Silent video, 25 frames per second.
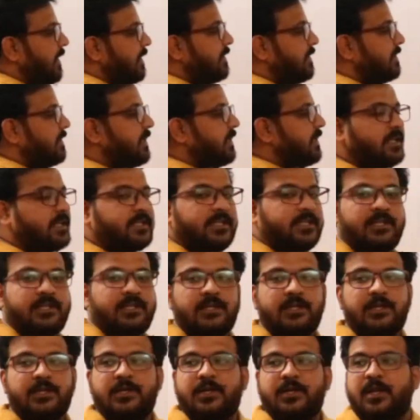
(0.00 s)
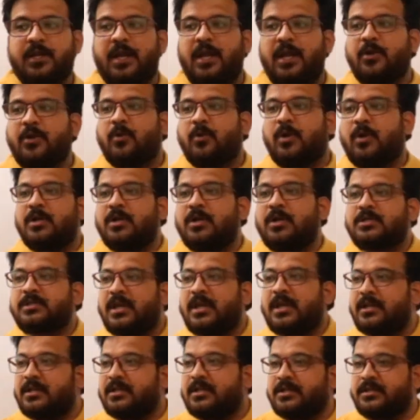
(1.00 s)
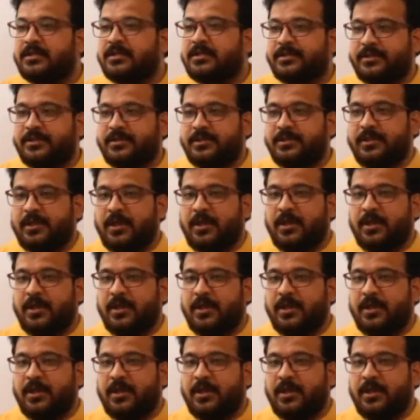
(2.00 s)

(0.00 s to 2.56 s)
session, try to understand this.